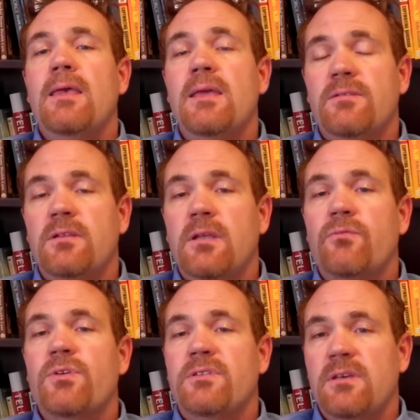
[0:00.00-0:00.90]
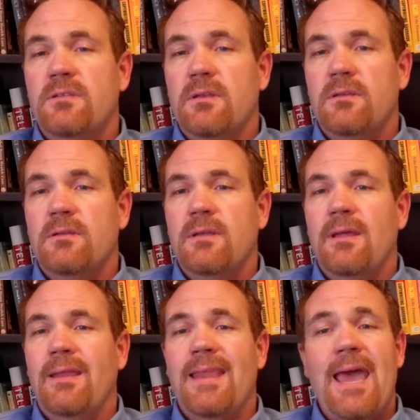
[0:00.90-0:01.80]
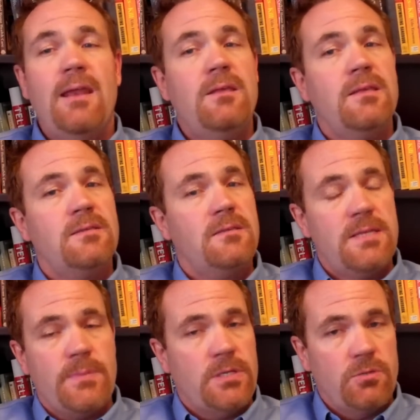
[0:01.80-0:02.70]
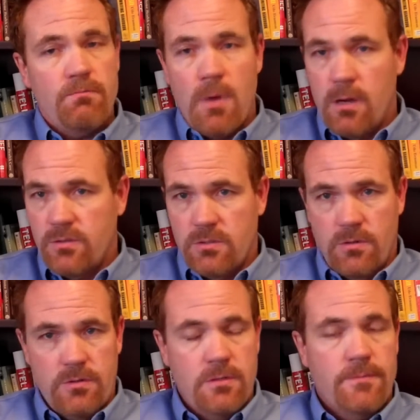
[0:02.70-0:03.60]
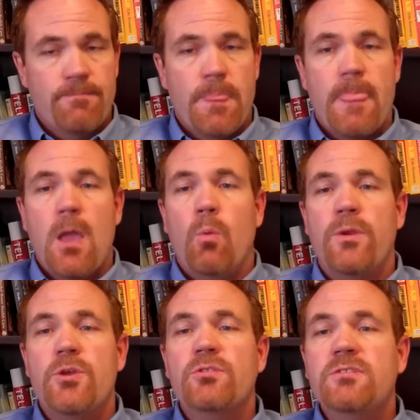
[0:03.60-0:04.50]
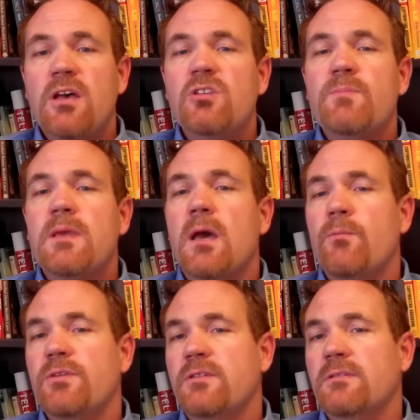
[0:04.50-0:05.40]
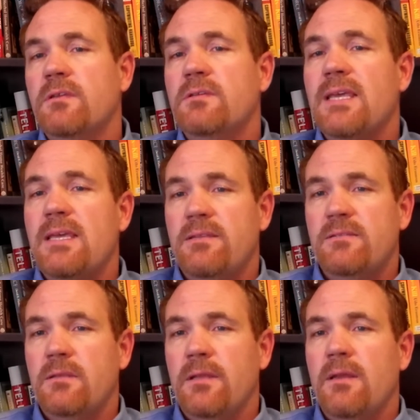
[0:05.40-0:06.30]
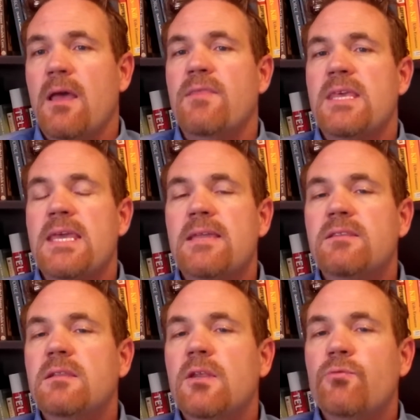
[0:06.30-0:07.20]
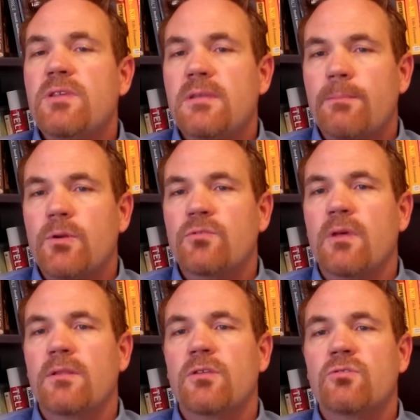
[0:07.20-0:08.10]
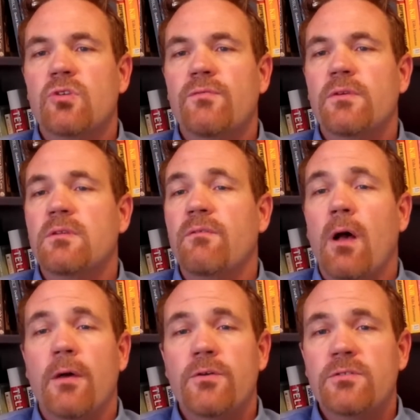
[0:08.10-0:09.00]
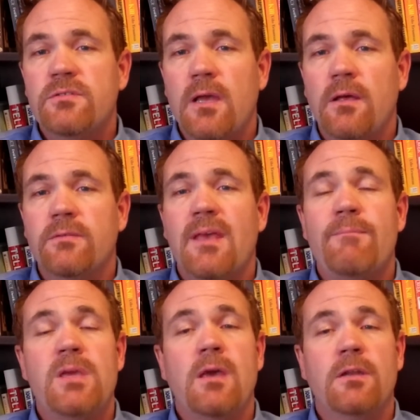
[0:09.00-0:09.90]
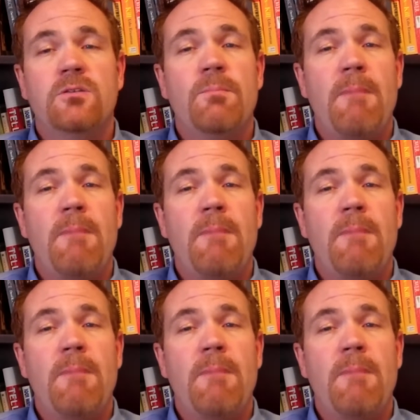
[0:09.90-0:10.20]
insulin resistance. And that is a sleeping monster. When your cells become resistant to insulin, the insulin receptors on the surface of all your cells have begun to